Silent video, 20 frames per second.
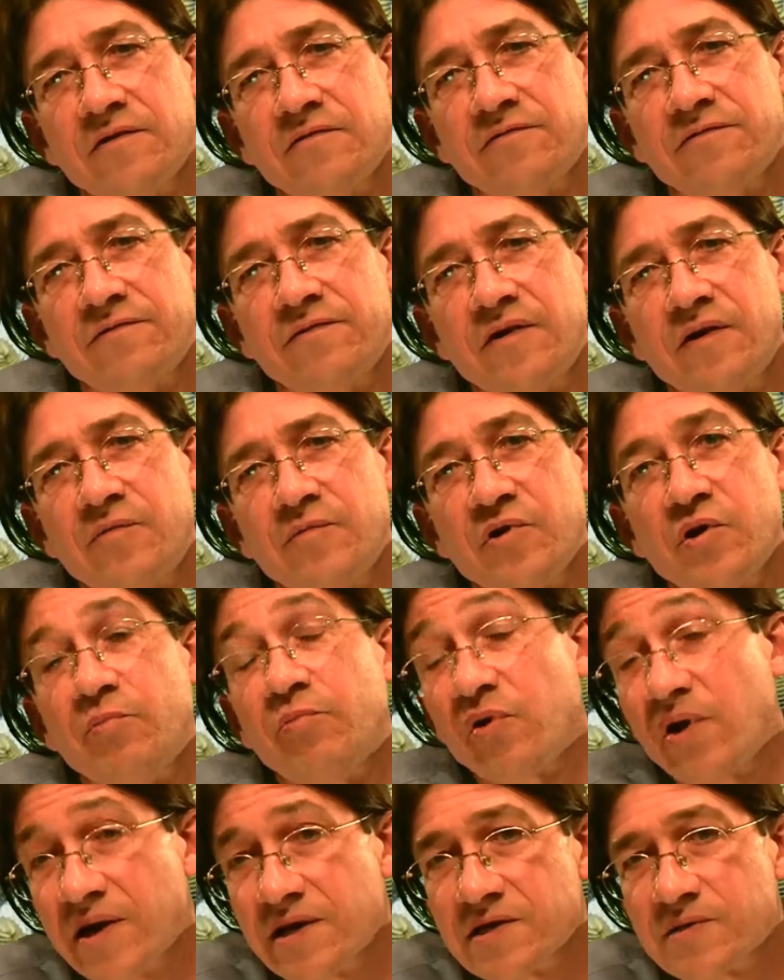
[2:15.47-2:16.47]
from your
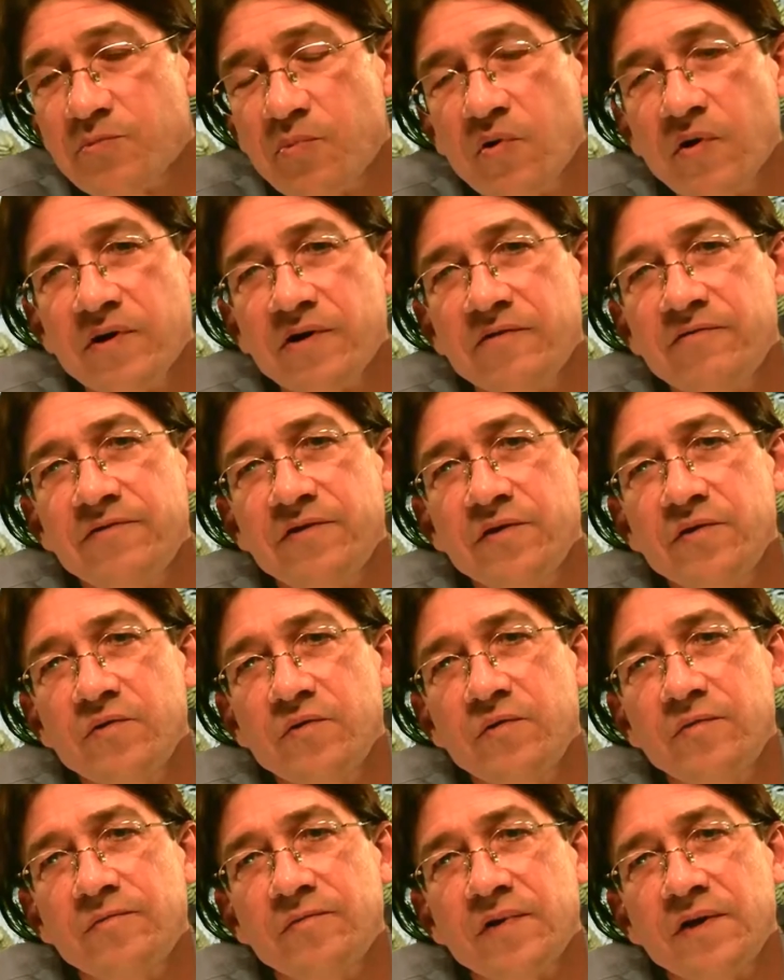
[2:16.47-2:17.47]
brain's point of
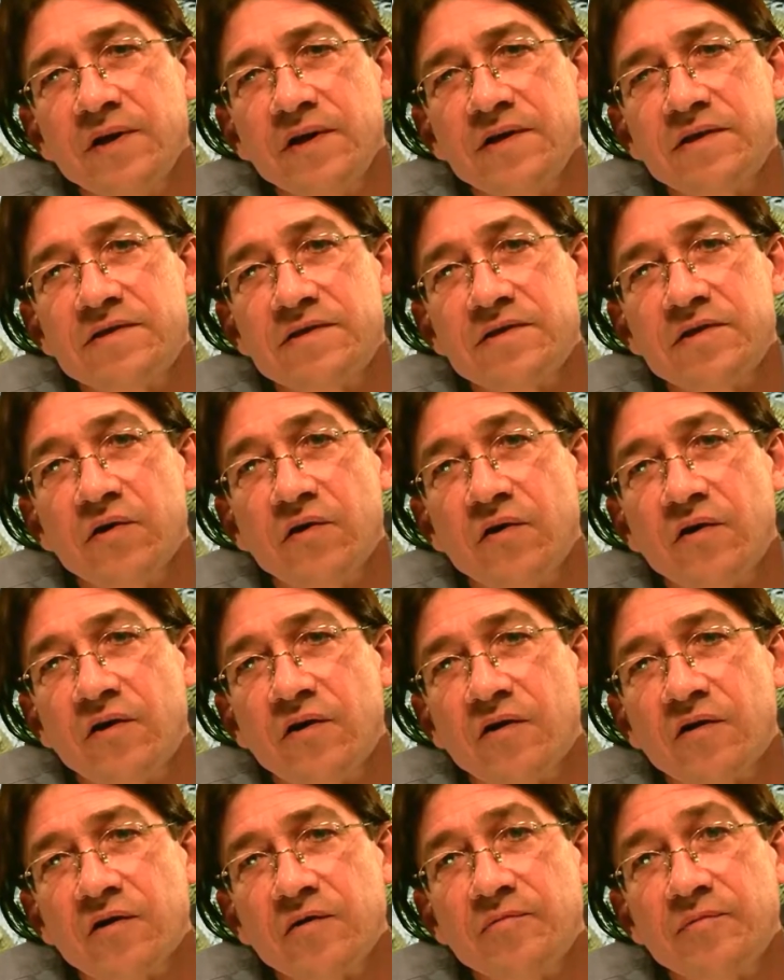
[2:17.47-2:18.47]
view, it's your
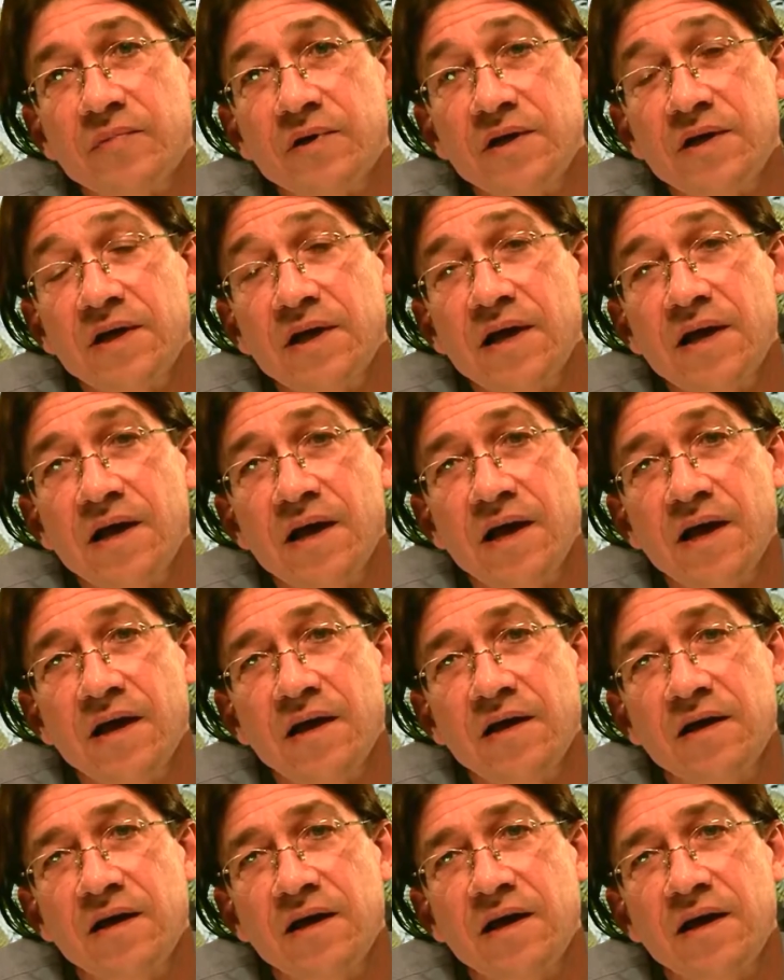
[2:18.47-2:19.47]
arm
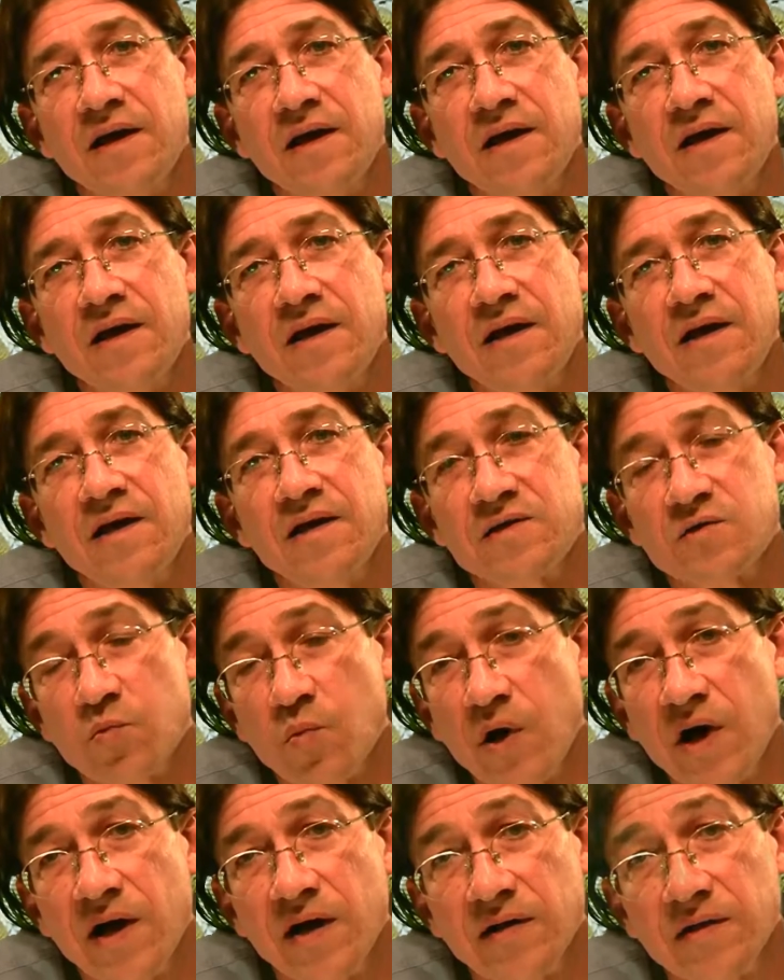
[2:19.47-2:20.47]
as
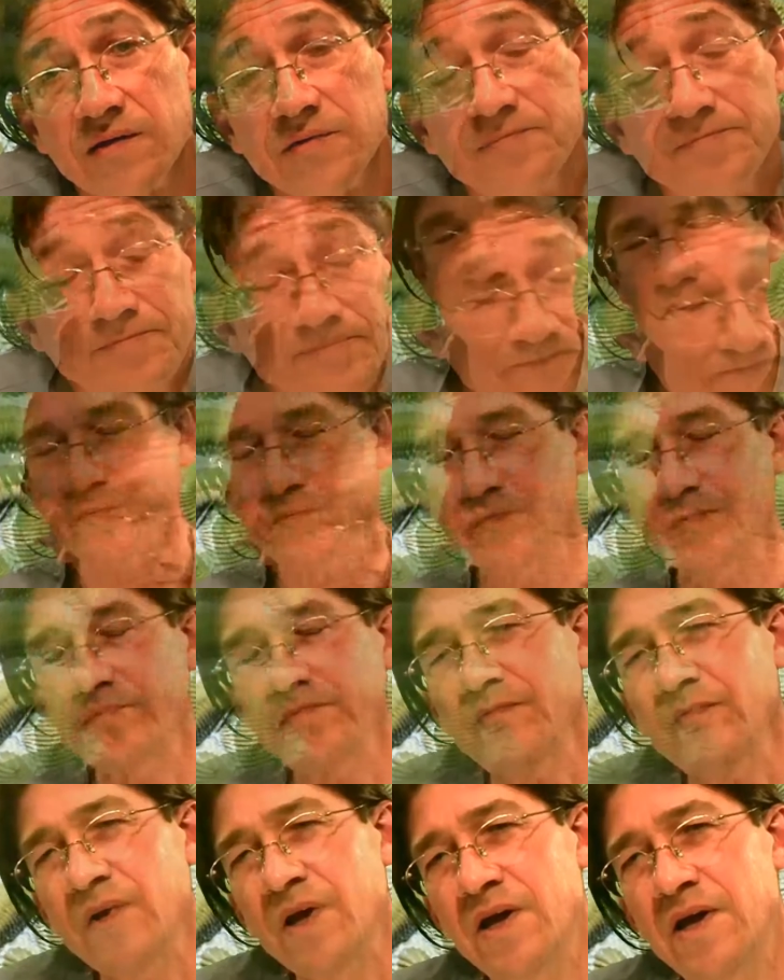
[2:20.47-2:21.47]
well.
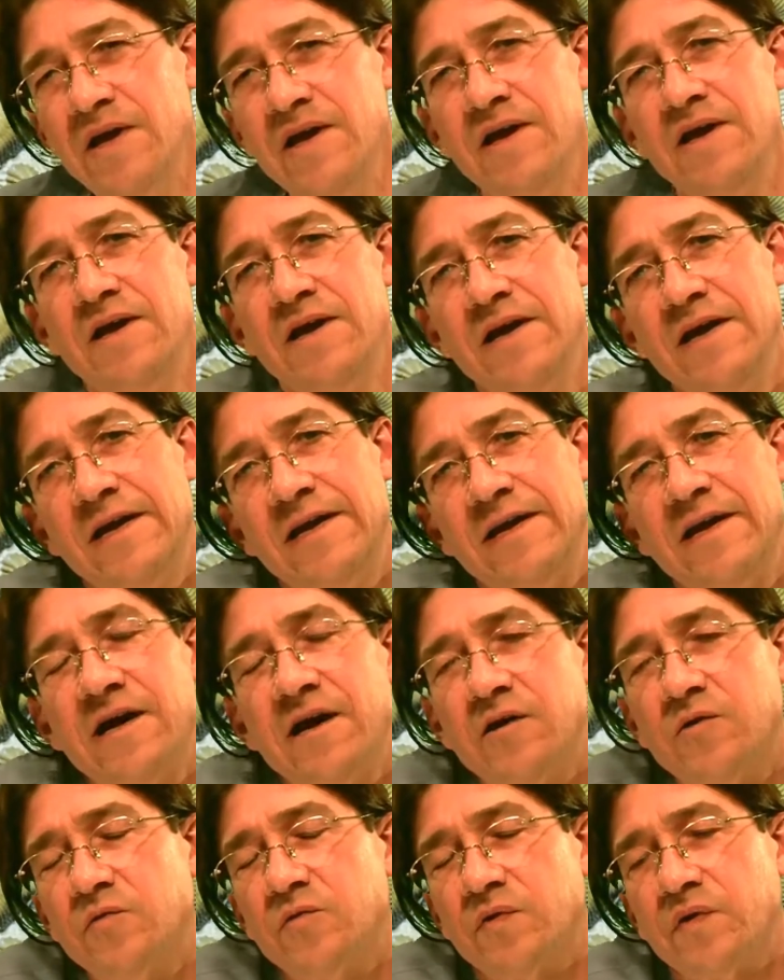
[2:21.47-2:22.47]

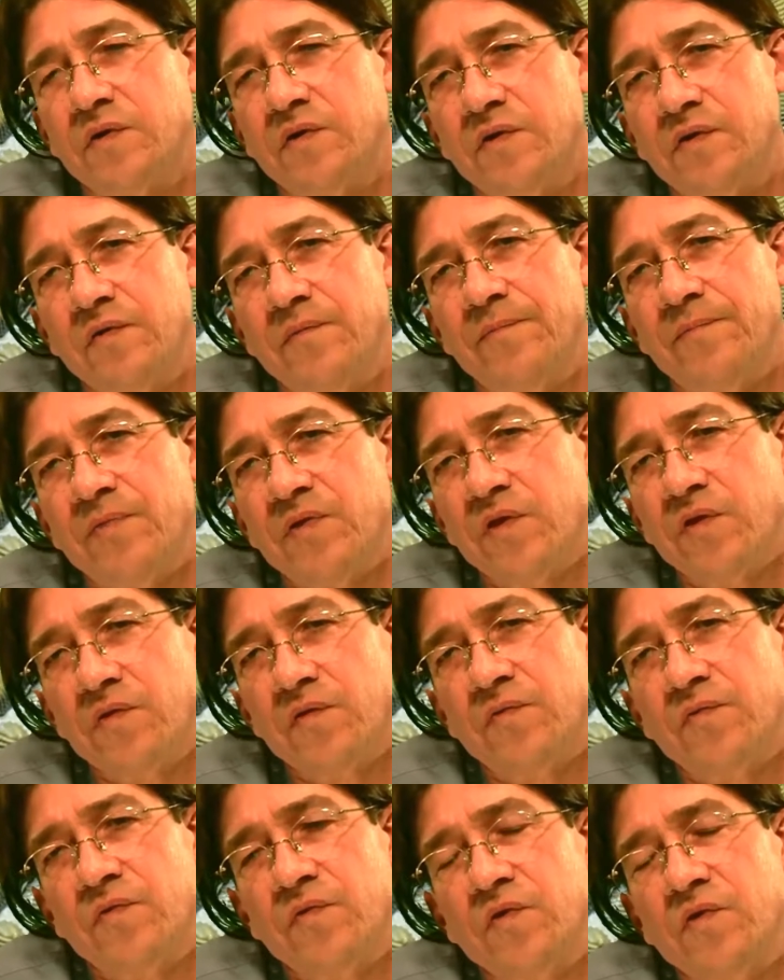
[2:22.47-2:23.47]
Now,
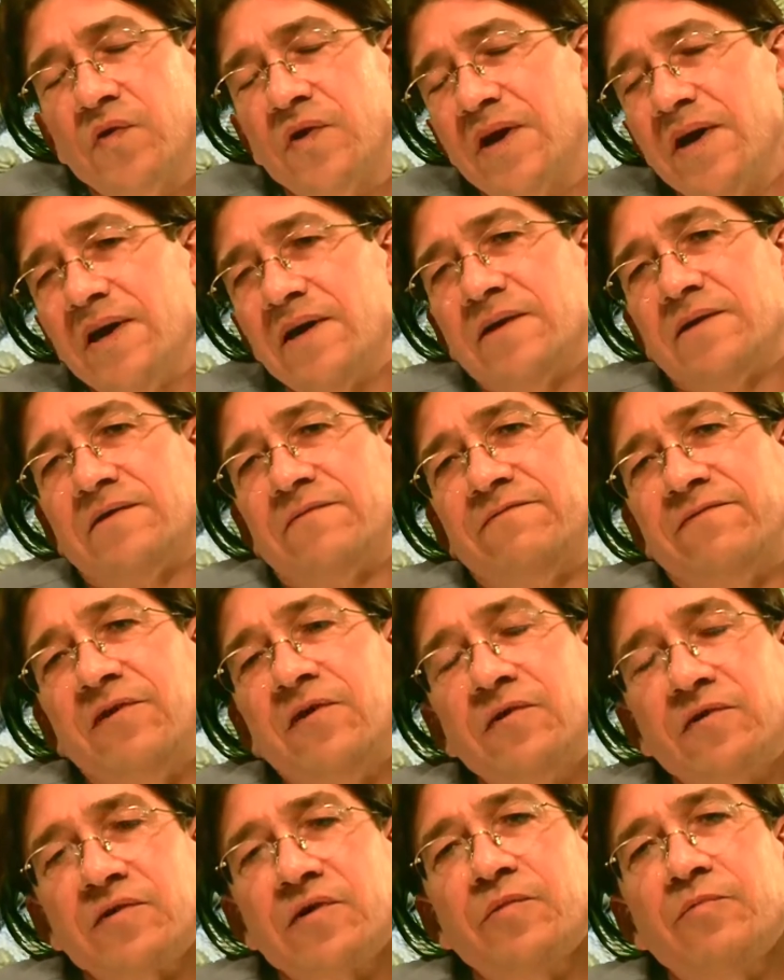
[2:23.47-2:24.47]
you can't
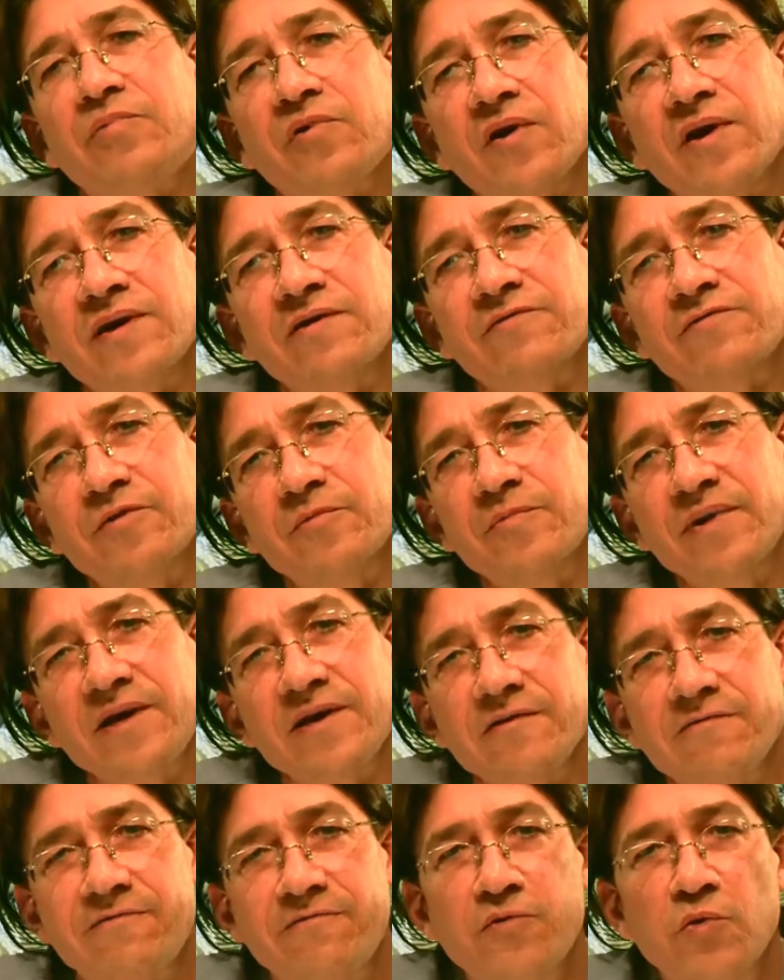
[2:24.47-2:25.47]
fault your brain for
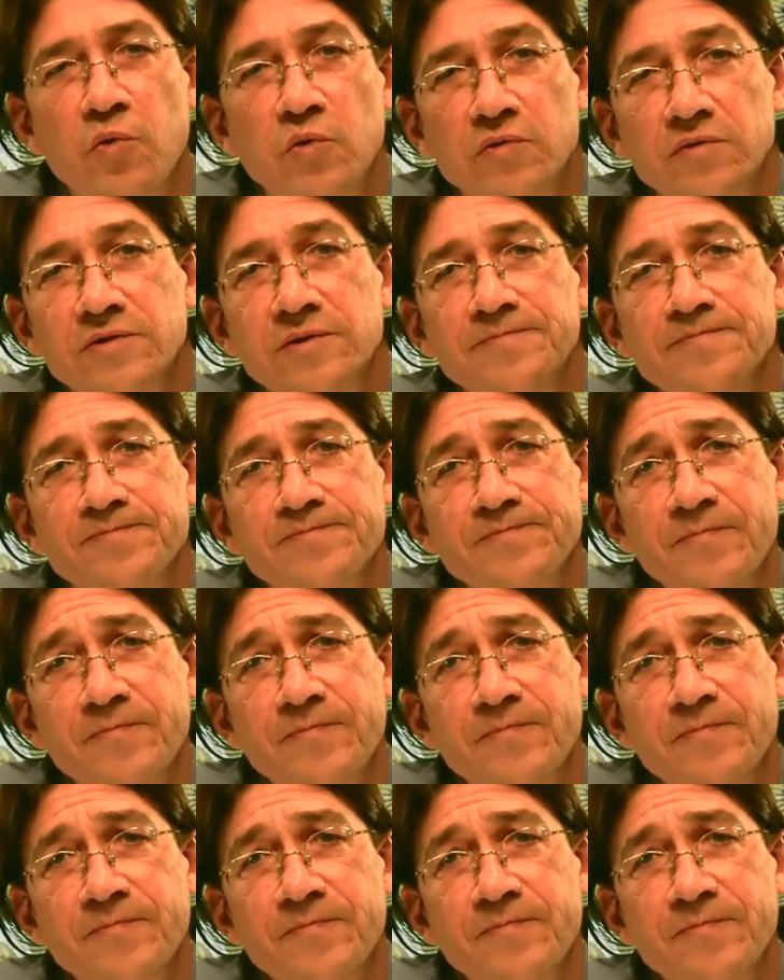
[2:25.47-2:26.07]
being fooled.